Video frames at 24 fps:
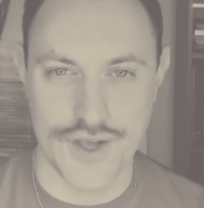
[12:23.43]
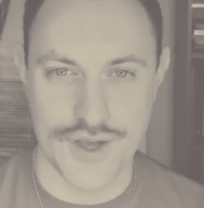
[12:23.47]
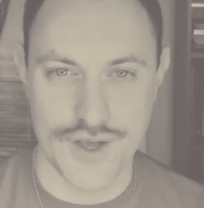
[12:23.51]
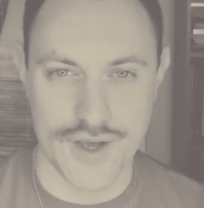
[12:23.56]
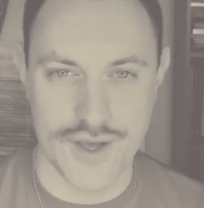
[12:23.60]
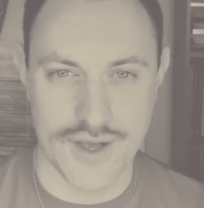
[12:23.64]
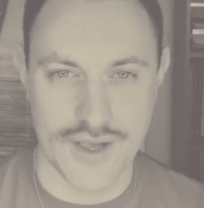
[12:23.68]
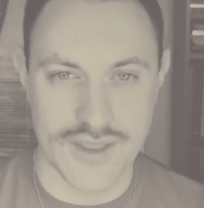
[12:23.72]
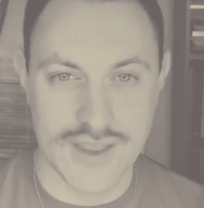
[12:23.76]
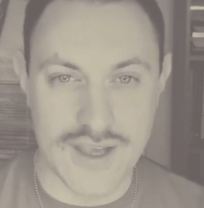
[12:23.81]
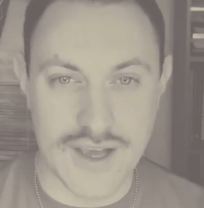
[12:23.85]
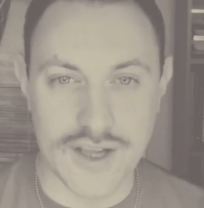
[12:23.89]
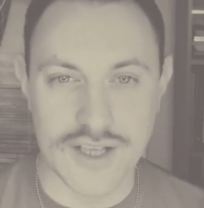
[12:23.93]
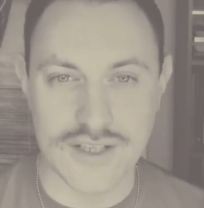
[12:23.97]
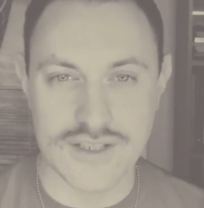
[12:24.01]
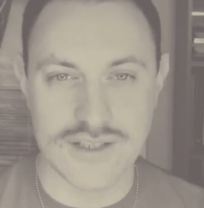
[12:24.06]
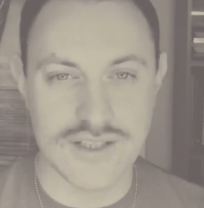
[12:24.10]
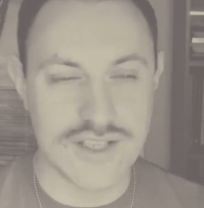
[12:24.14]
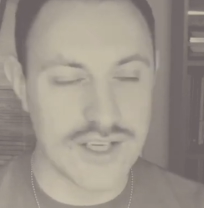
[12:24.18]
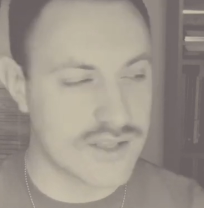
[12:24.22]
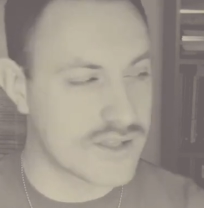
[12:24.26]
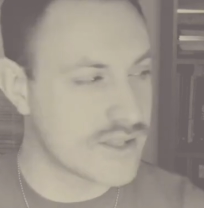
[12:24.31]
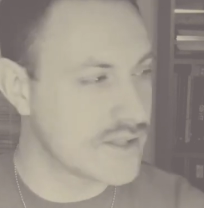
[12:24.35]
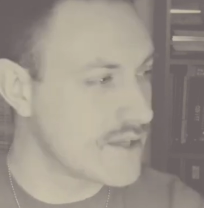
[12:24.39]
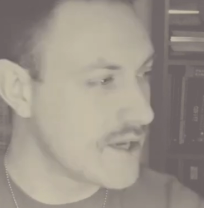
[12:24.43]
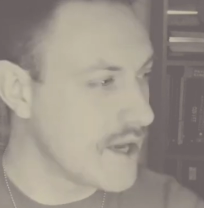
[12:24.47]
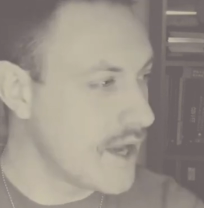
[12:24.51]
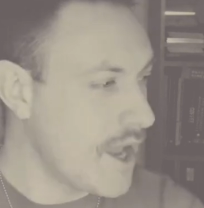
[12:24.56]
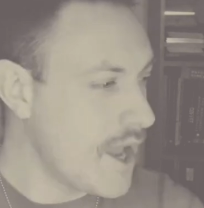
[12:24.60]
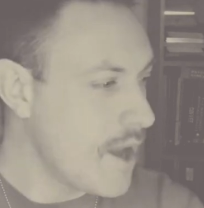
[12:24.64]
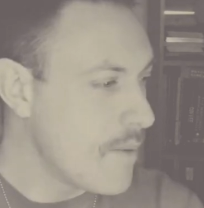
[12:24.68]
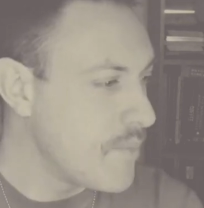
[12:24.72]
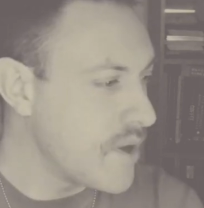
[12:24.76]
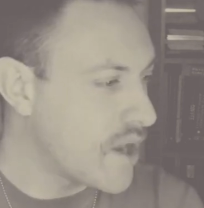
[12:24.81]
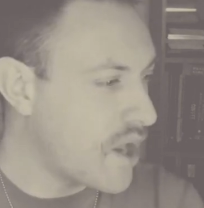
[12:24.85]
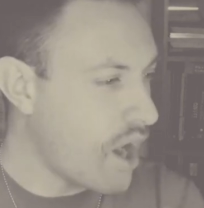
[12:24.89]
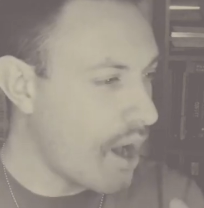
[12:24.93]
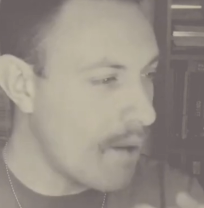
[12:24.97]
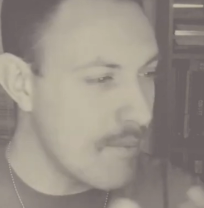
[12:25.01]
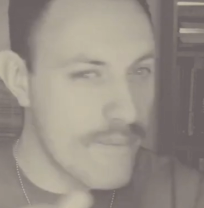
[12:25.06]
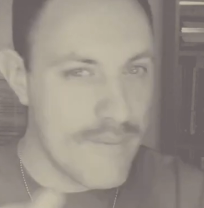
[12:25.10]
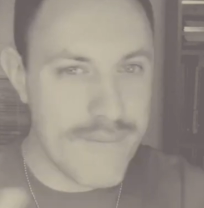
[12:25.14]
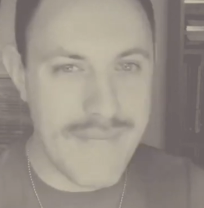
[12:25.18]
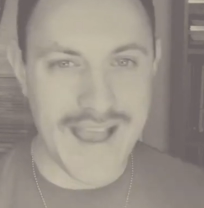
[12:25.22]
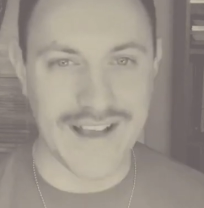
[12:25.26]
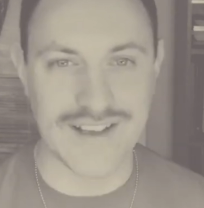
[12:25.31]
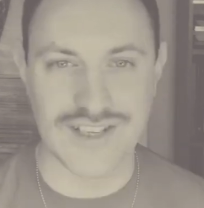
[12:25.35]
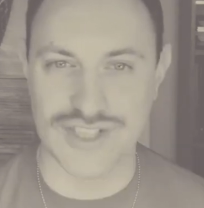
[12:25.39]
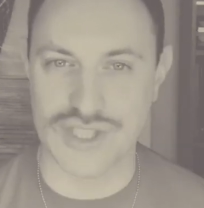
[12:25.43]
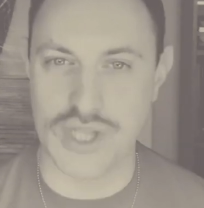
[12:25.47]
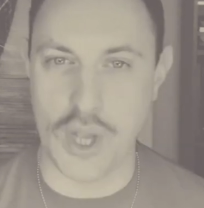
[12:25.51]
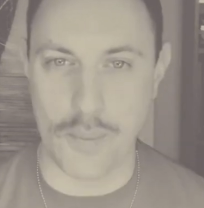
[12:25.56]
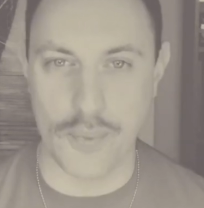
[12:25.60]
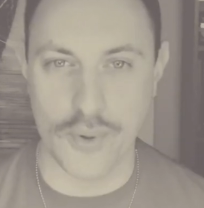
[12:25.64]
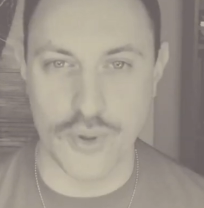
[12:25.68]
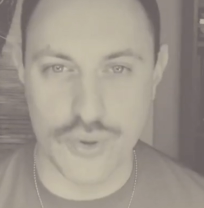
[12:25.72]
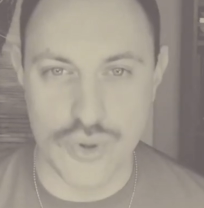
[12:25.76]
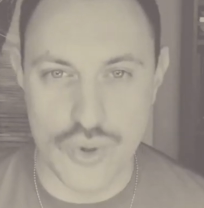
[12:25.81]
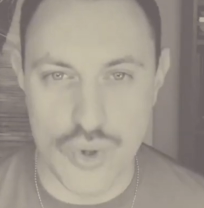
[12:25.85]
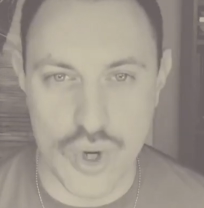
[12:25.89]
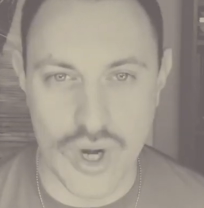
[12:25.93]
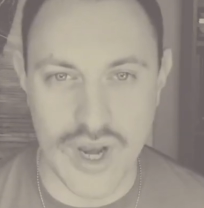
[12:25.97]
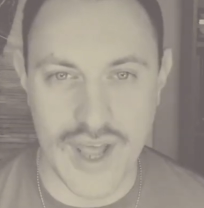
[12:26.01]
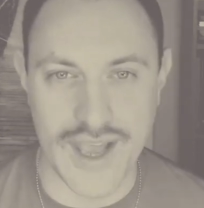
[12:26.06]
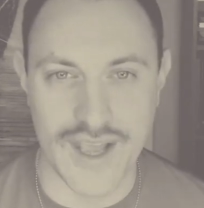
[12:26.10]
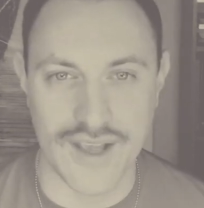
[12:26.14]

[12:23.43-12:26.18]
That is just become mixed up in your life.